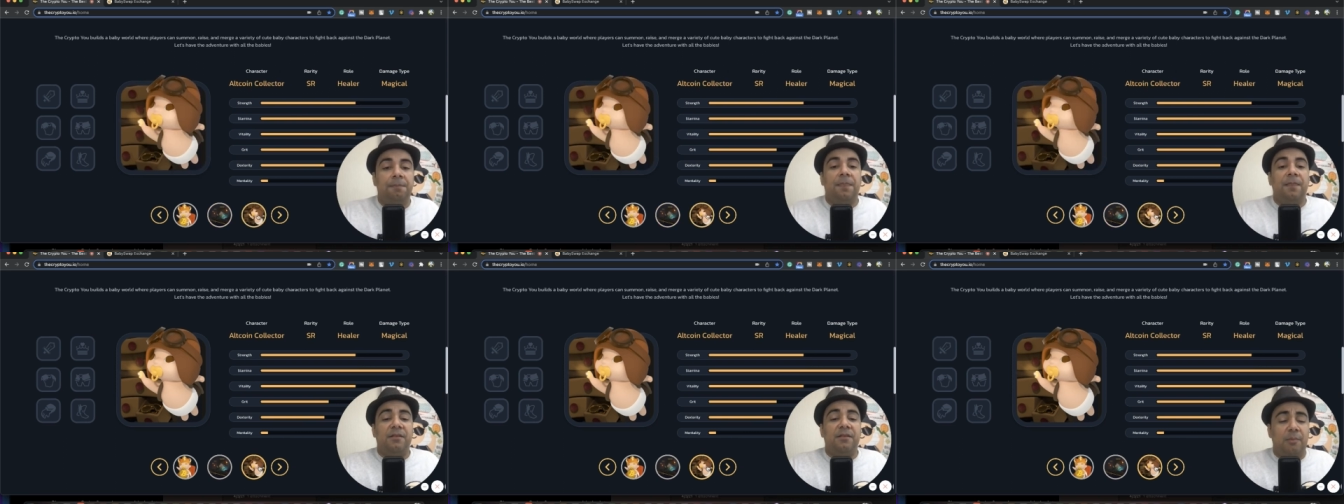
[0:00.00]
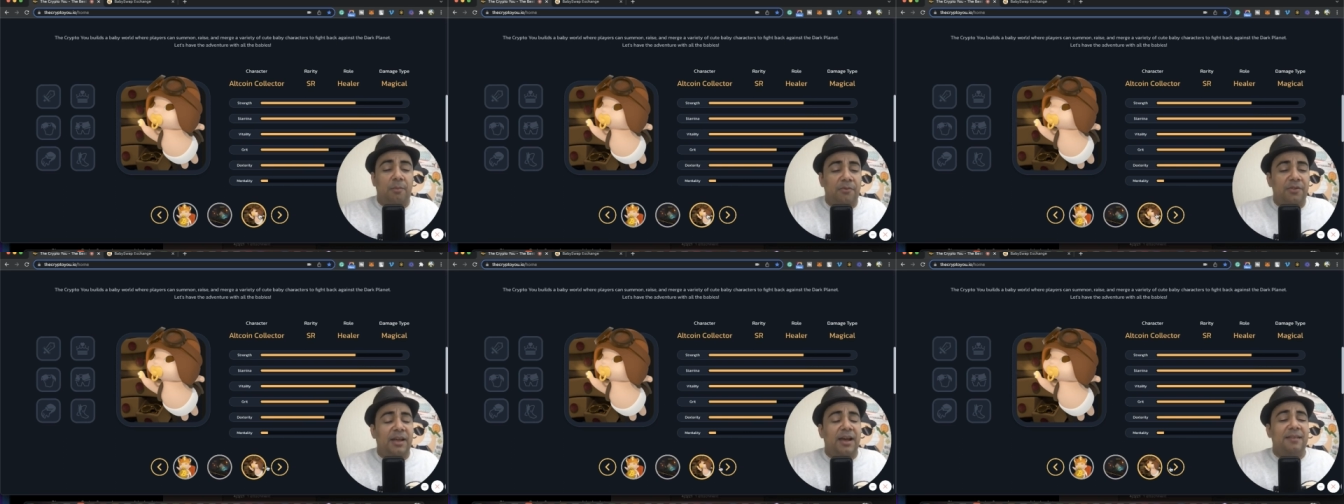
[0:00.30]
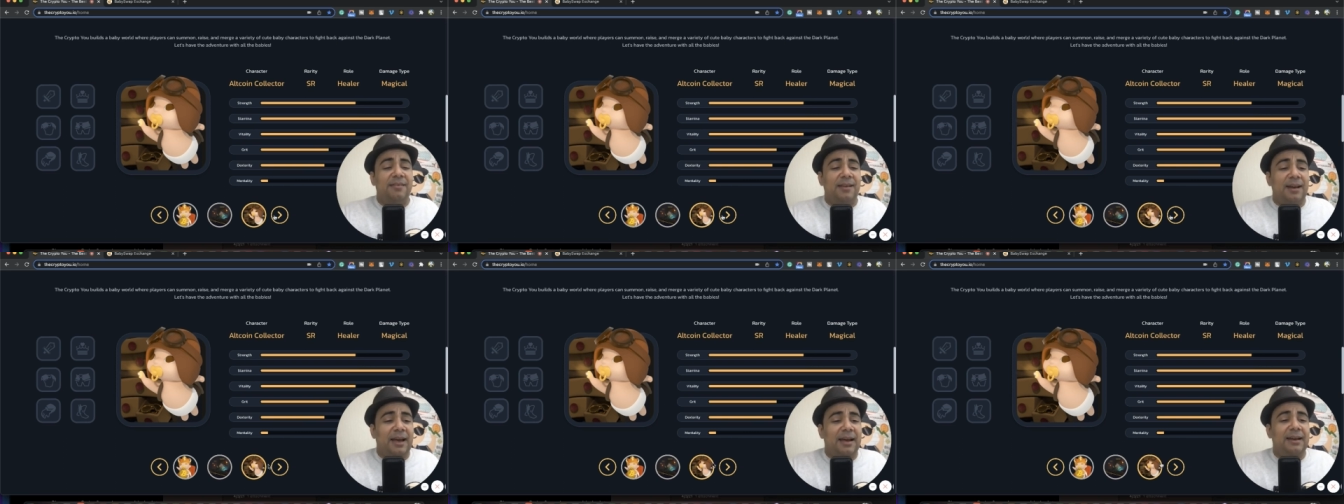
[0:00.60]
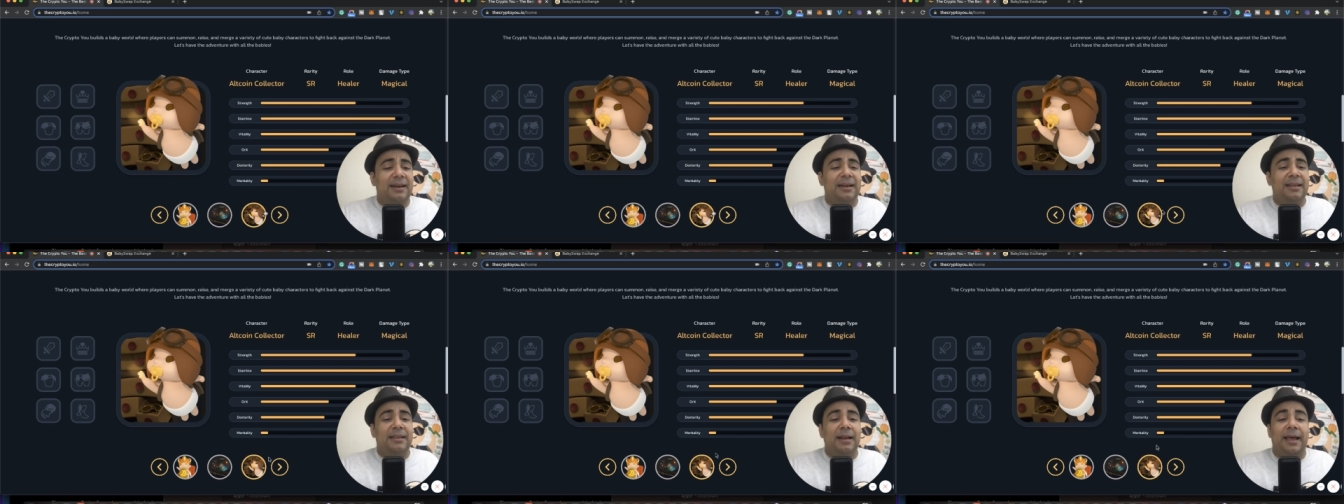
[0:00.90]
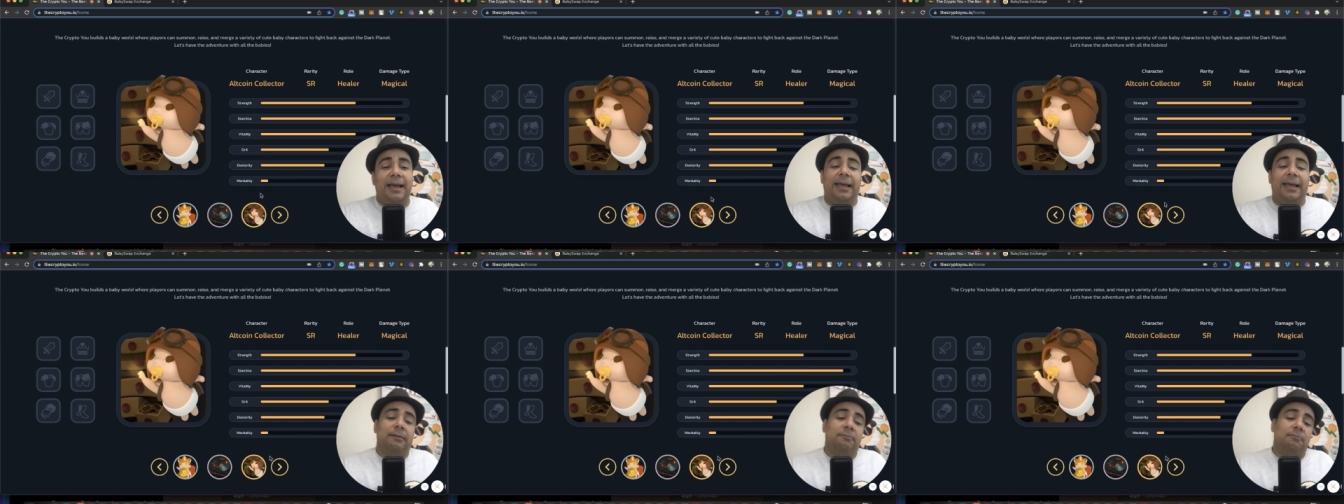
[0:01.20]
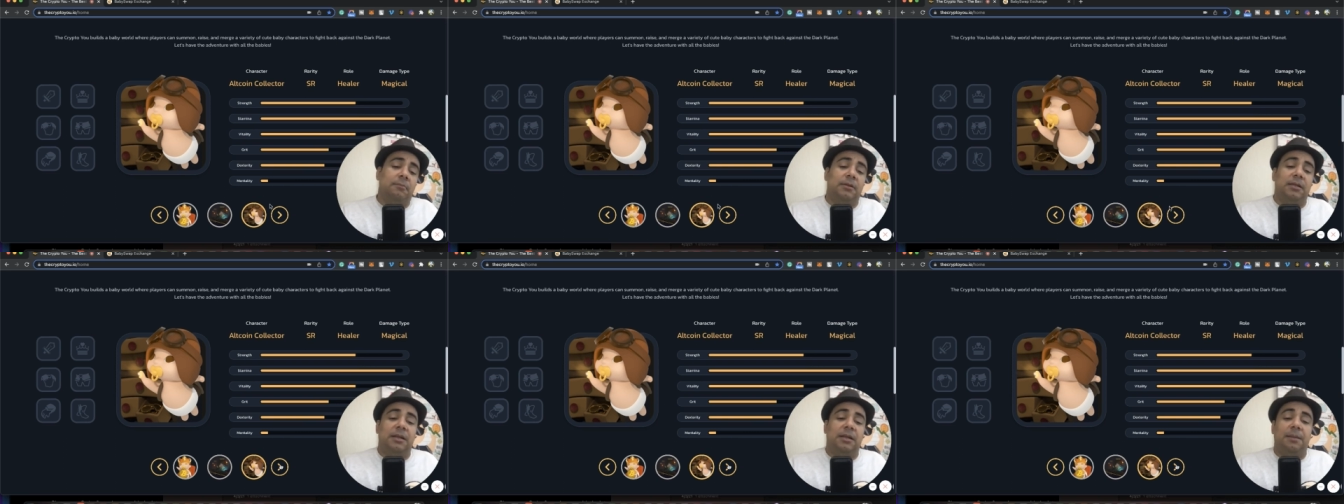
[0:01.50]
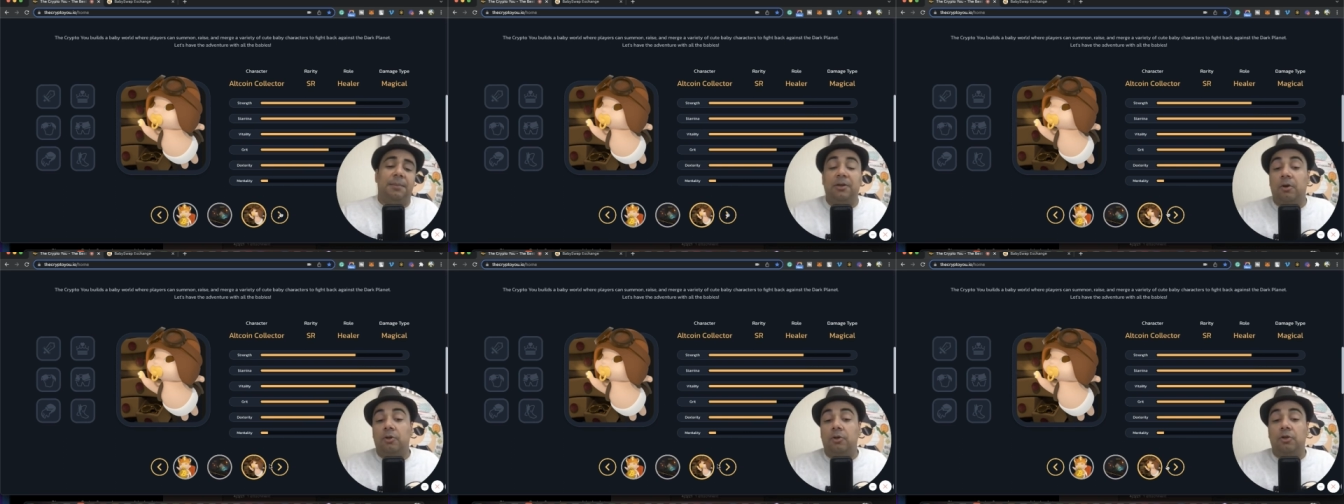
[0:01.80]
Some of the other are little, again,
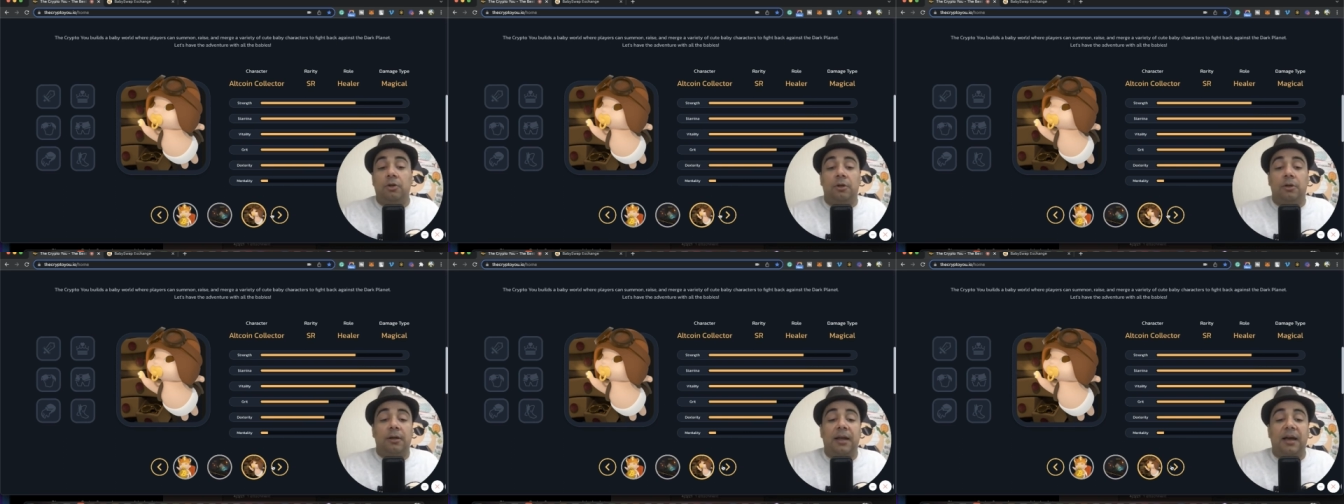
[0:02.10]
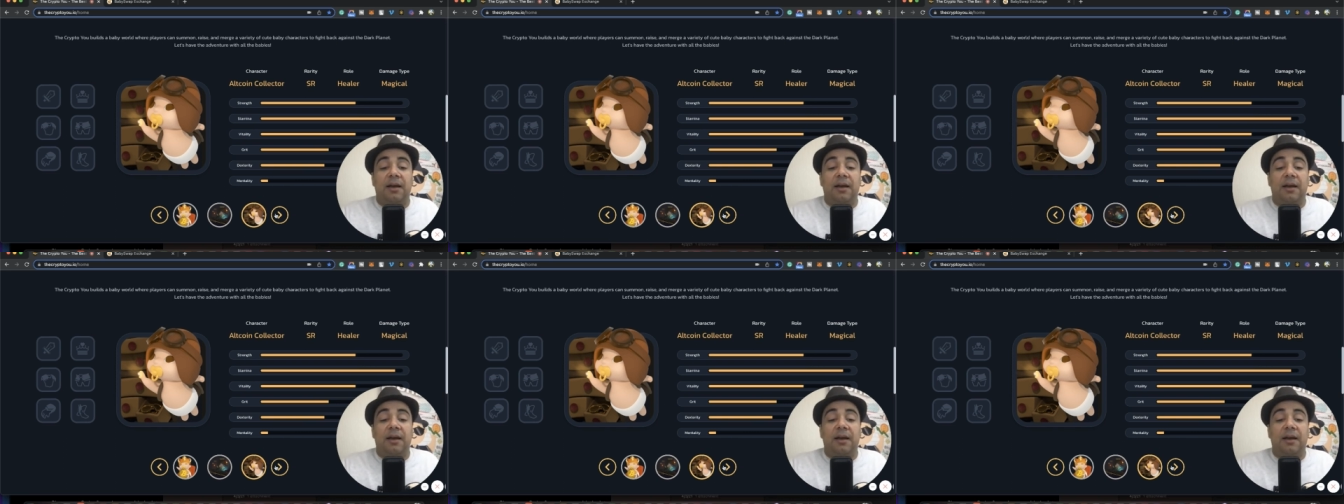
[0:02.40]
depend on your luck.